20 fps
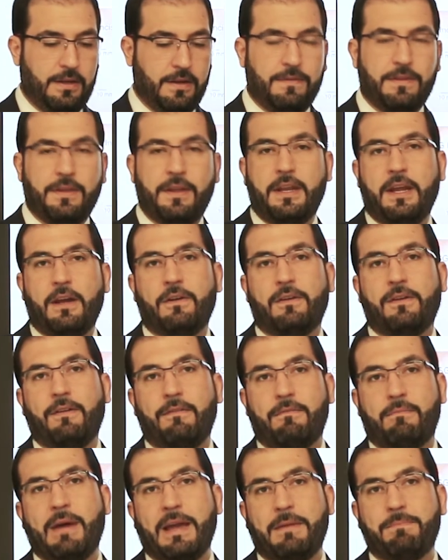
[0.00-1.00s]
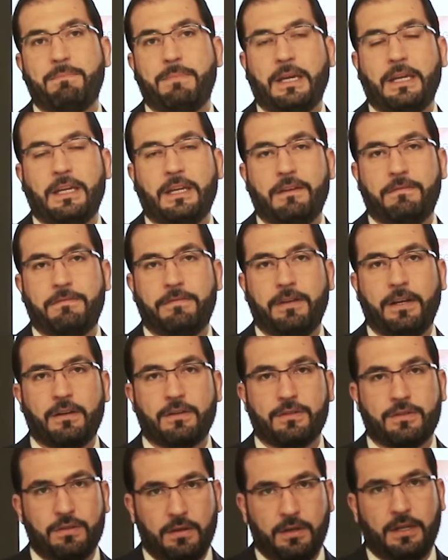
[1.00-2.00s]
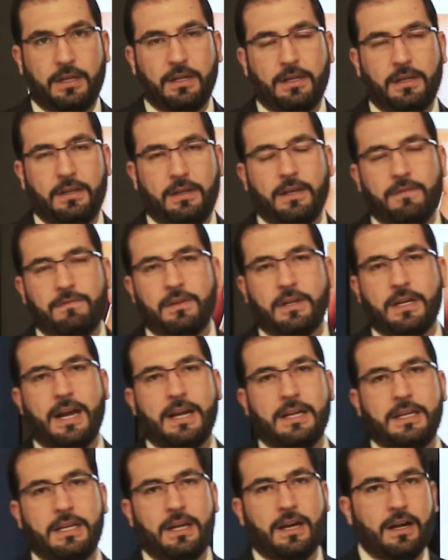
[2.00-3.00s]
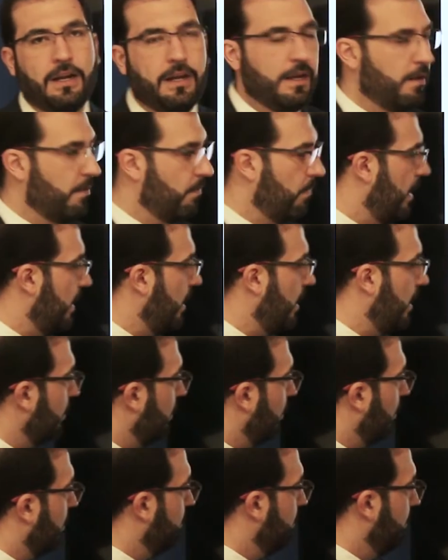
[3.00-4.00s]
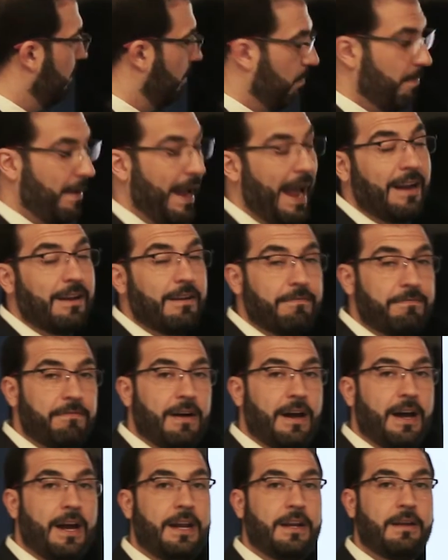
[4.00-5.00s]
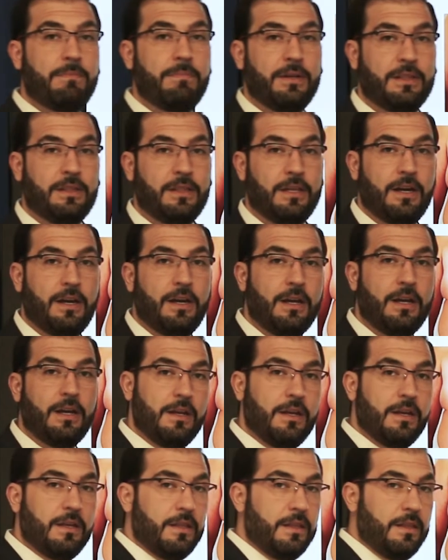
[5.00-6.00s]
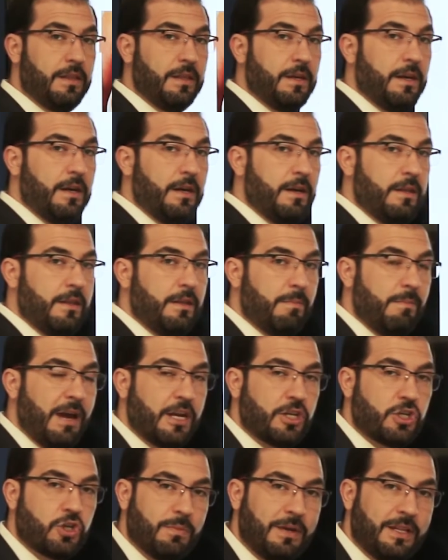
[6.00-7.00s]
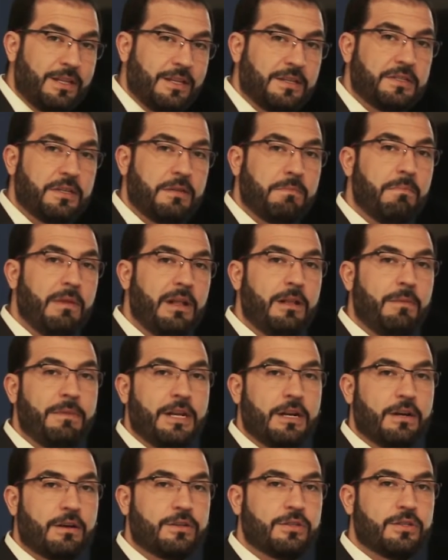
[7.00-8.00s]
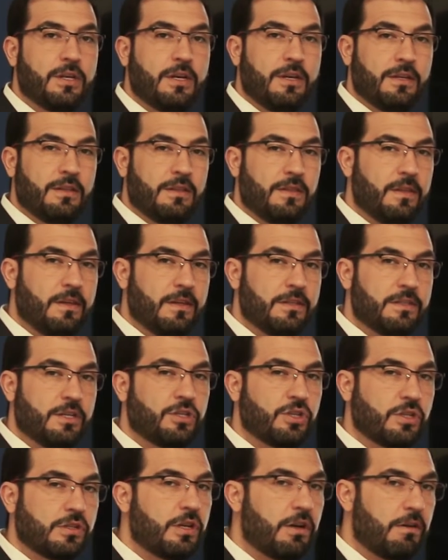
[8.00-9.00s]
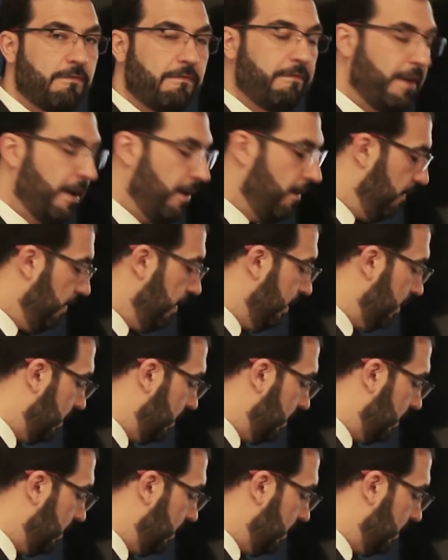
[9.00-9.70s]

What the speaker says: of the nail of my pinky finger. So it could give you an idea. Right here, they're magnified, but the measurement is in millimeters. The incisions are very